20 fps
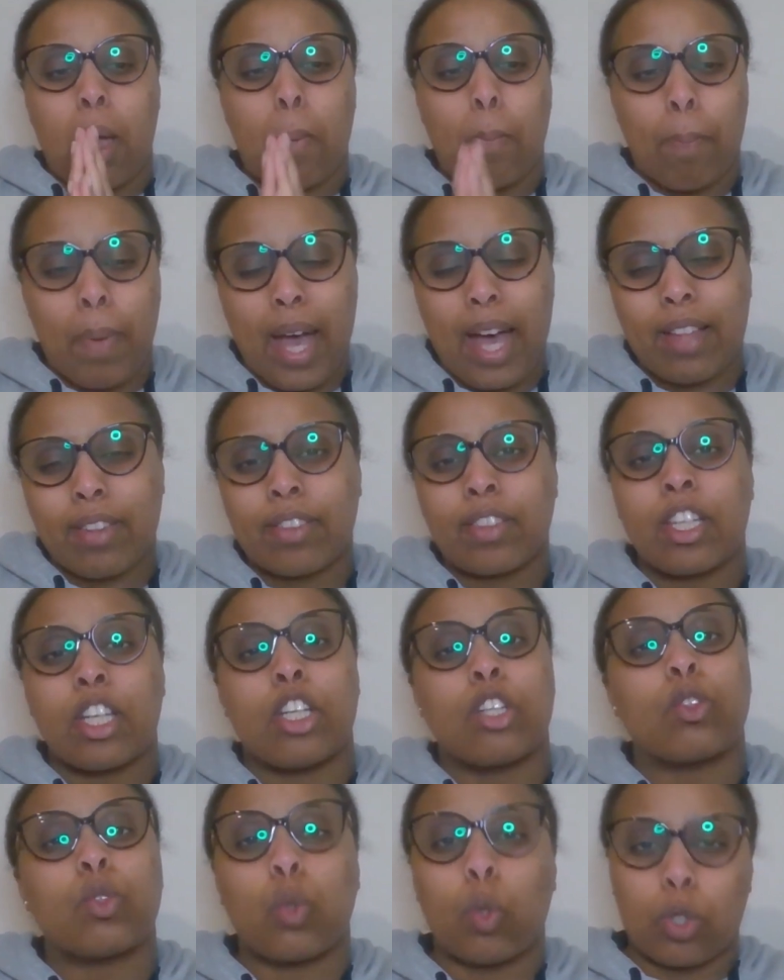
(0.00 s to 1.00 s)
Beth
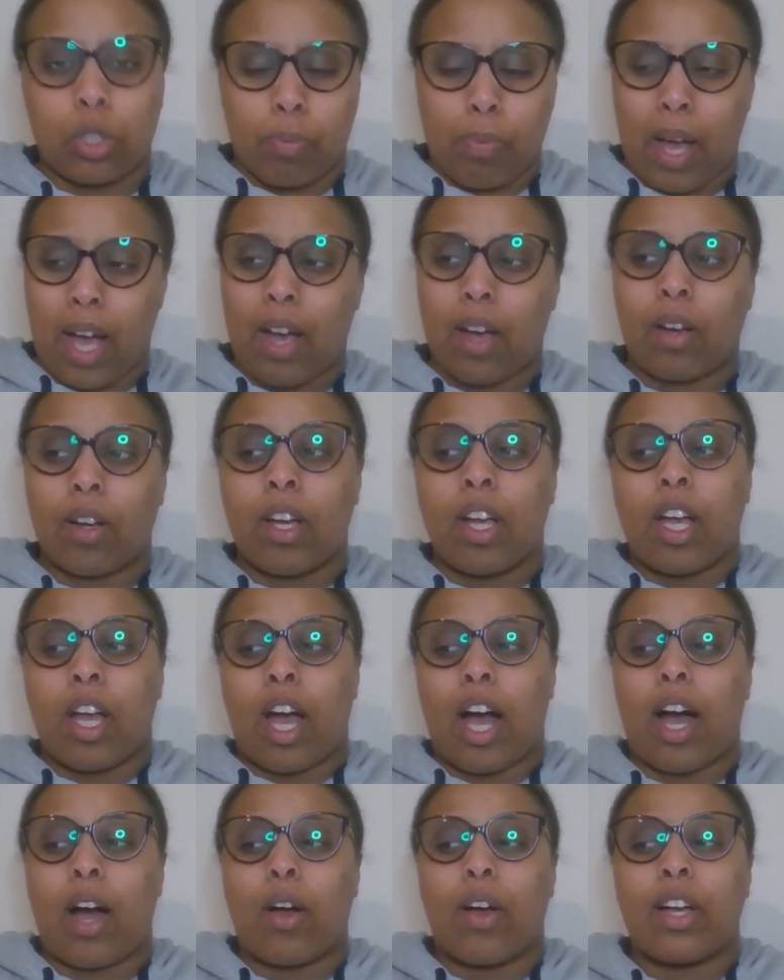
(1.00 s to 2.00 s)
talked about
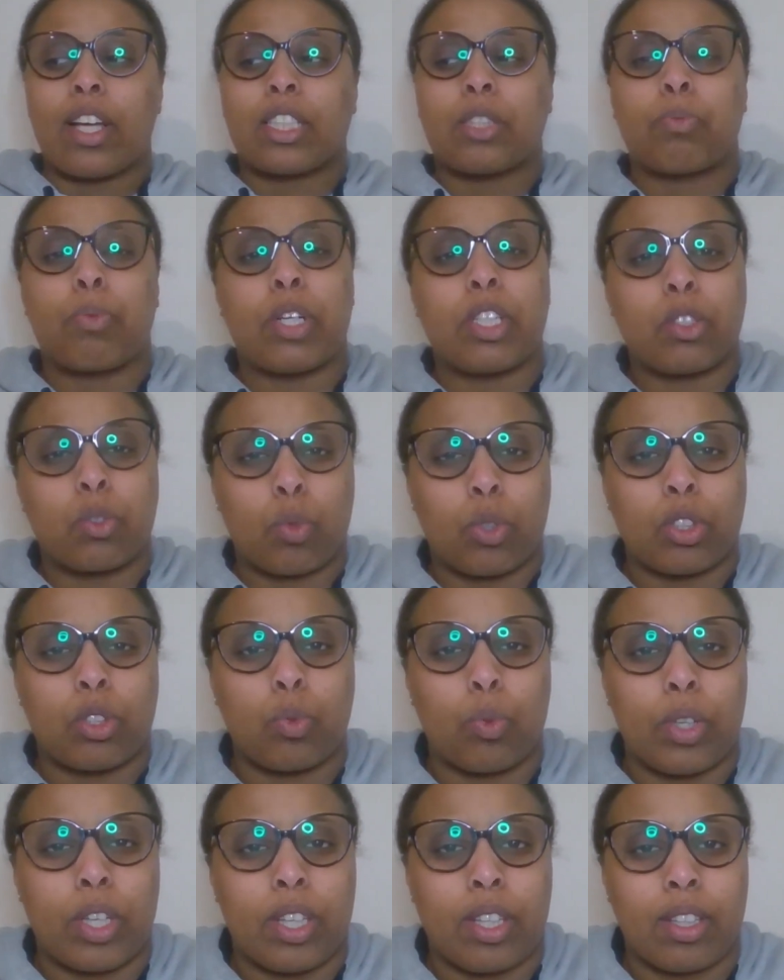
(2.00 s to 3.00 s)
how her experience
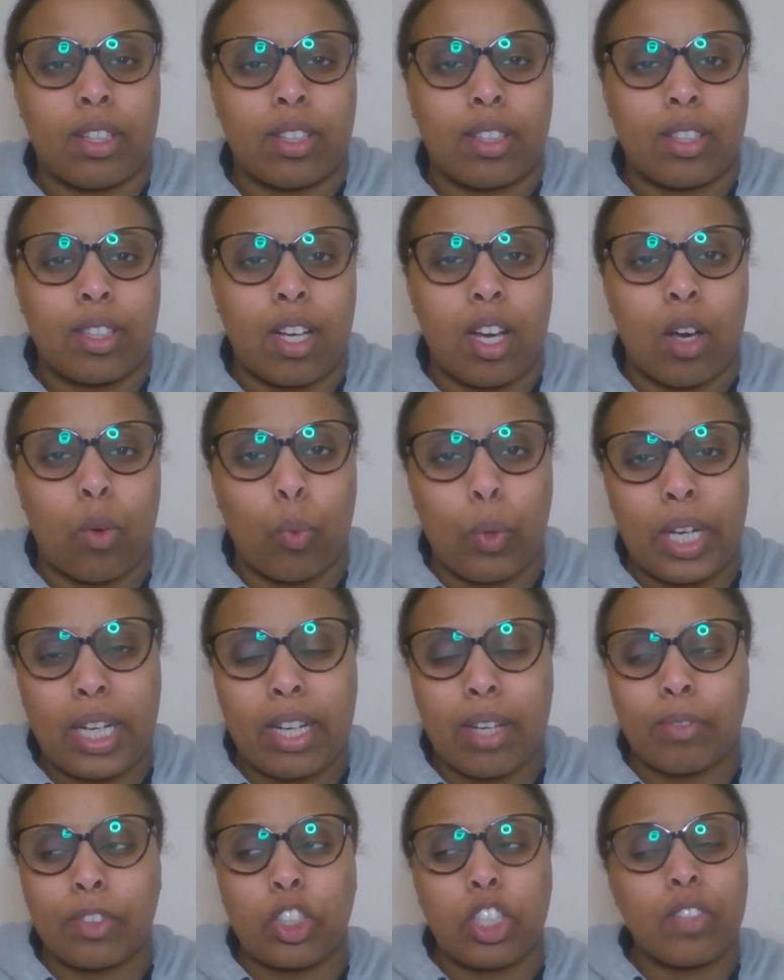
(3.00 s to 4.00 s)
was with
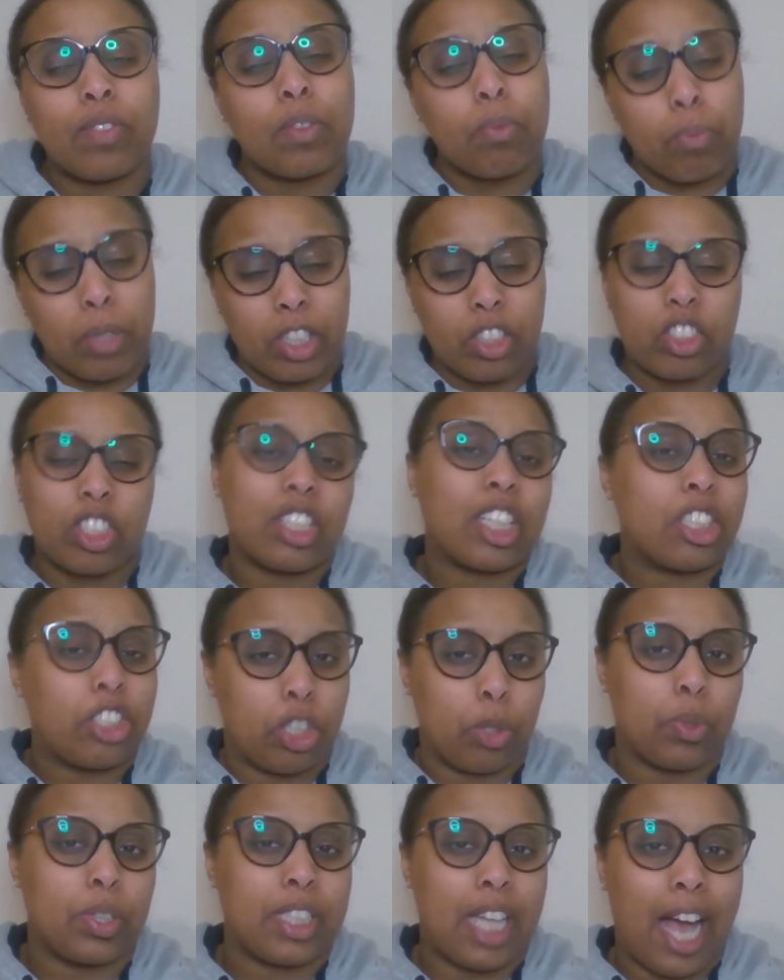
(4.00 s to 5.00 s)
William. She even mentioned that
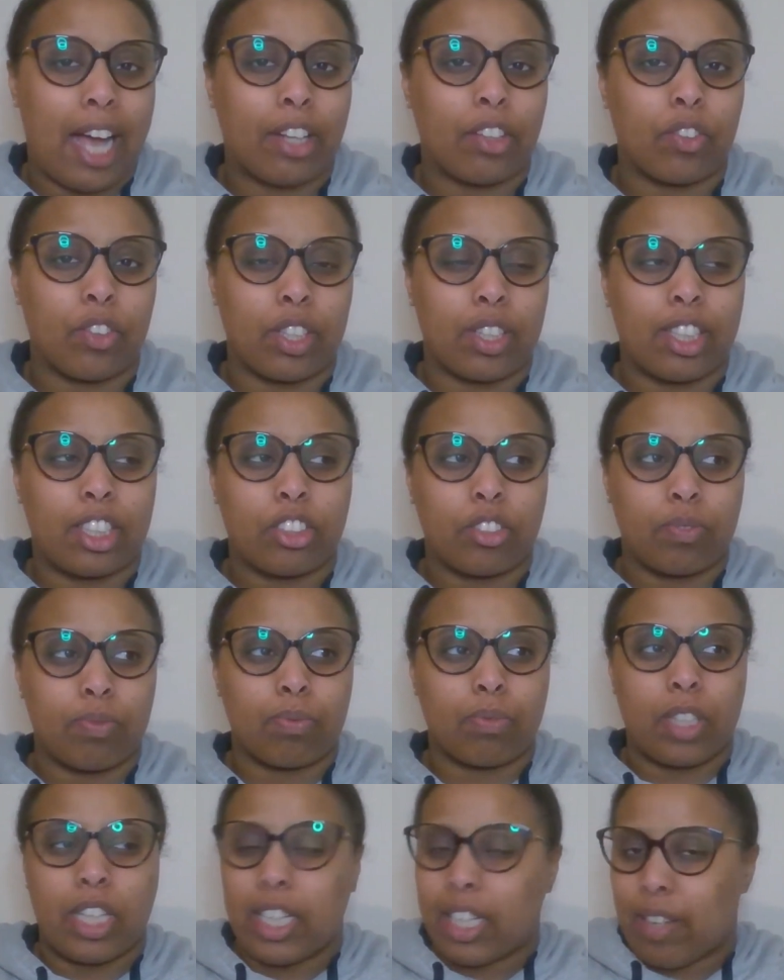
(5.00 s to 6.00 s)
she was angry that
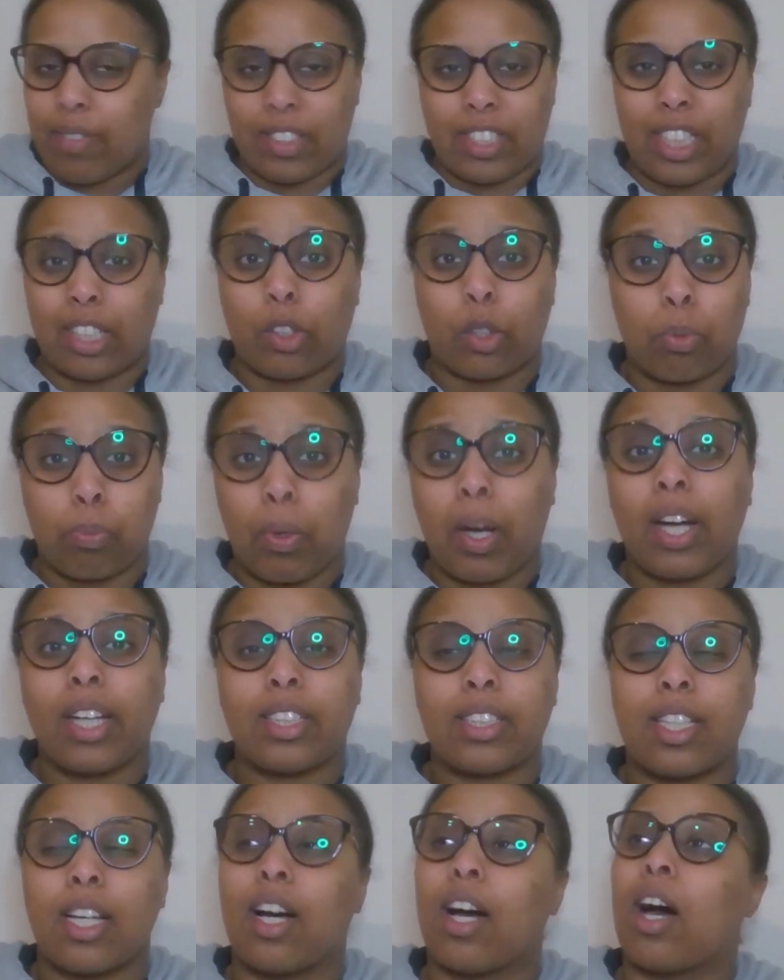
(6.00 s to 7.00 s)
he never said goodbye
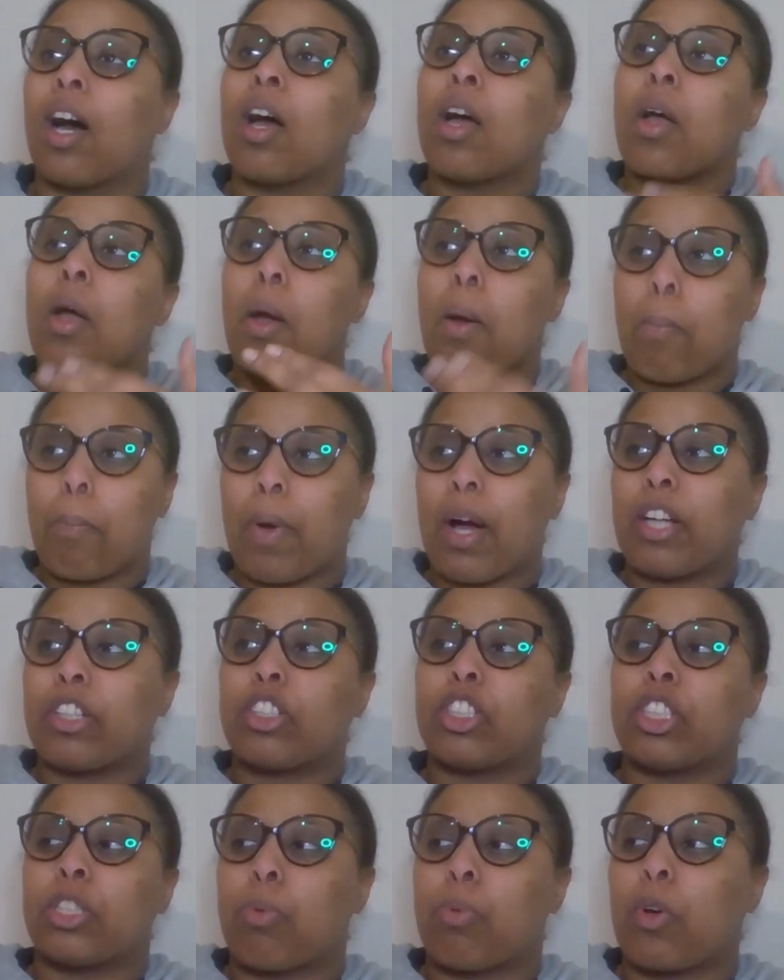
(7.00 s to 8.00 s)
to her, but
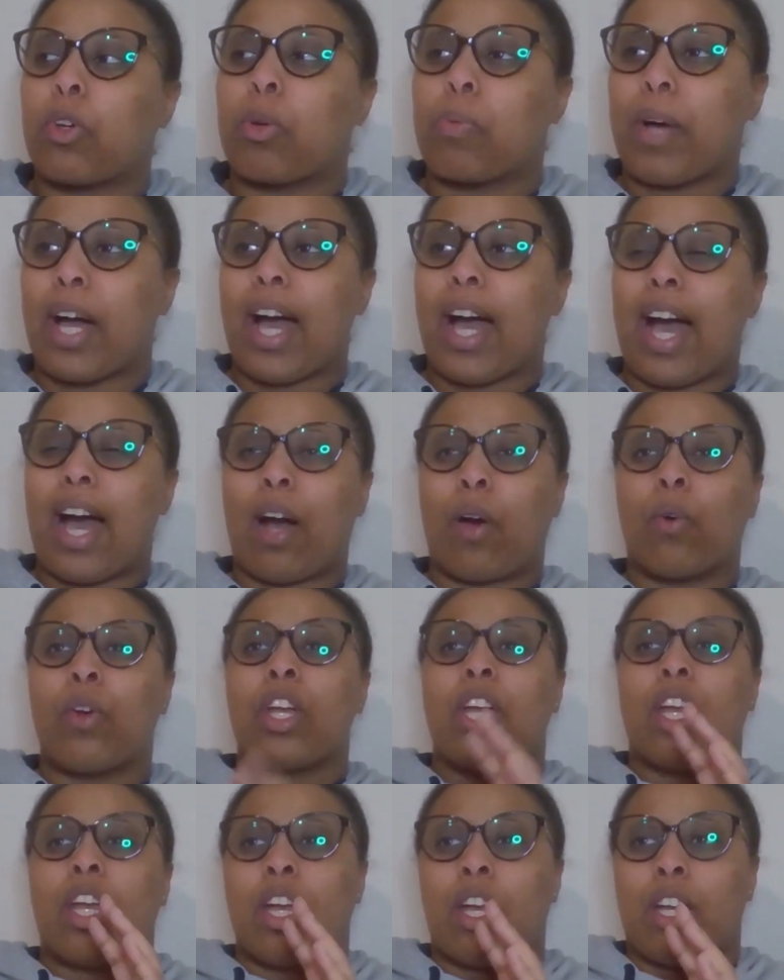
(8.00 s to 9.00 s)
she spoke about how
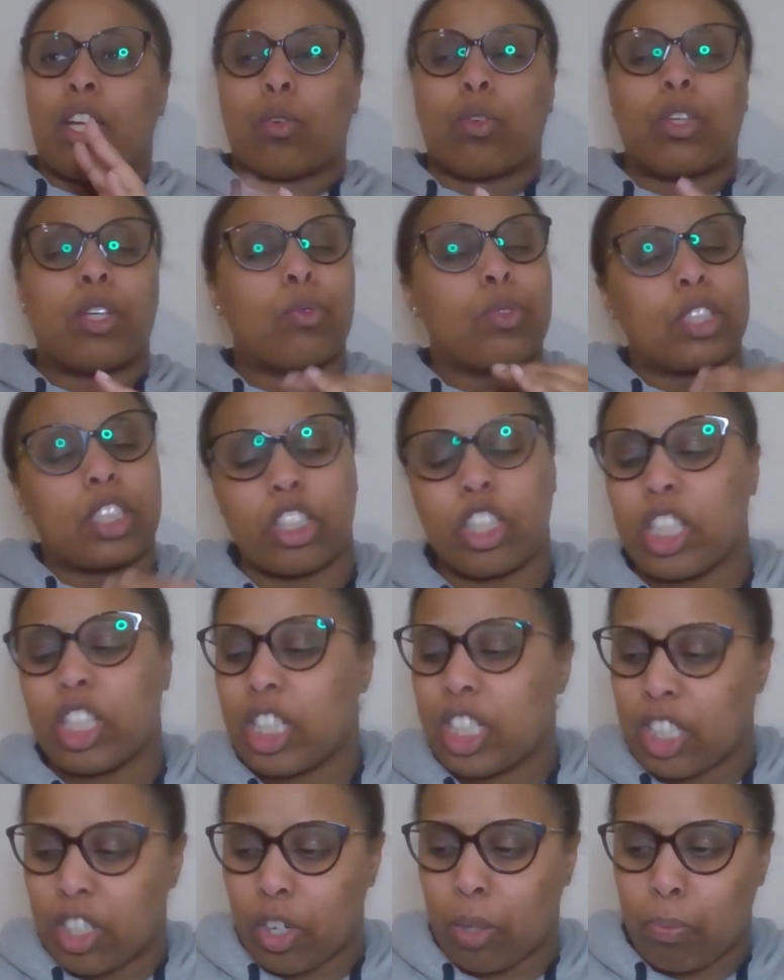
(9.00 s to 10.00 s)
he was such an
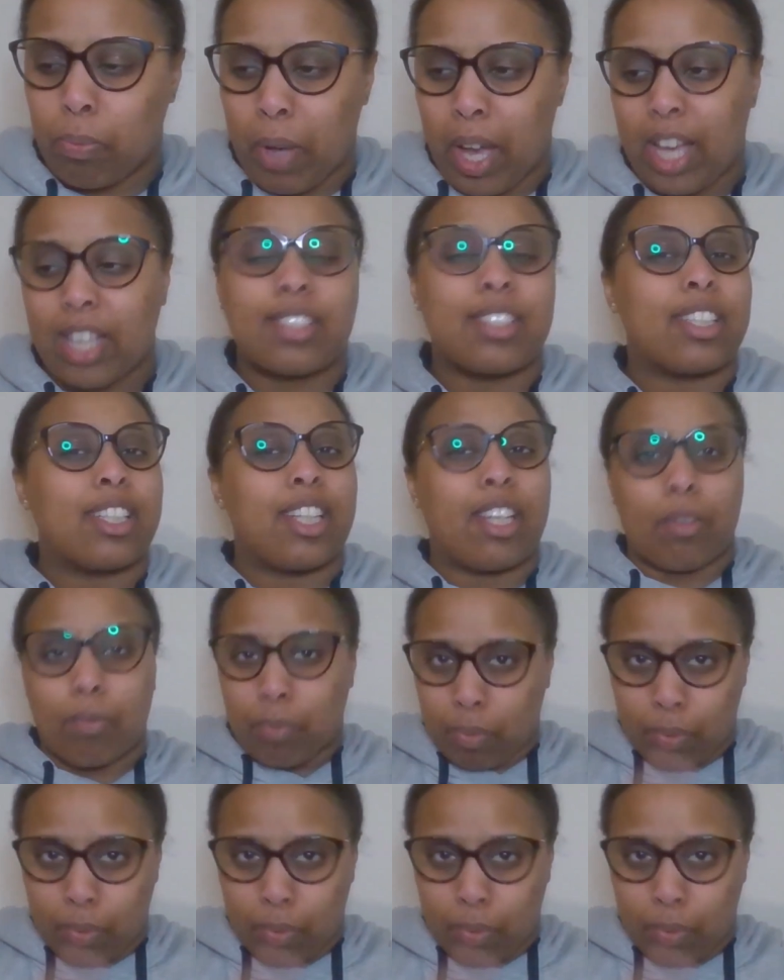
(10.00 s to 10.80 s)
endearing person, and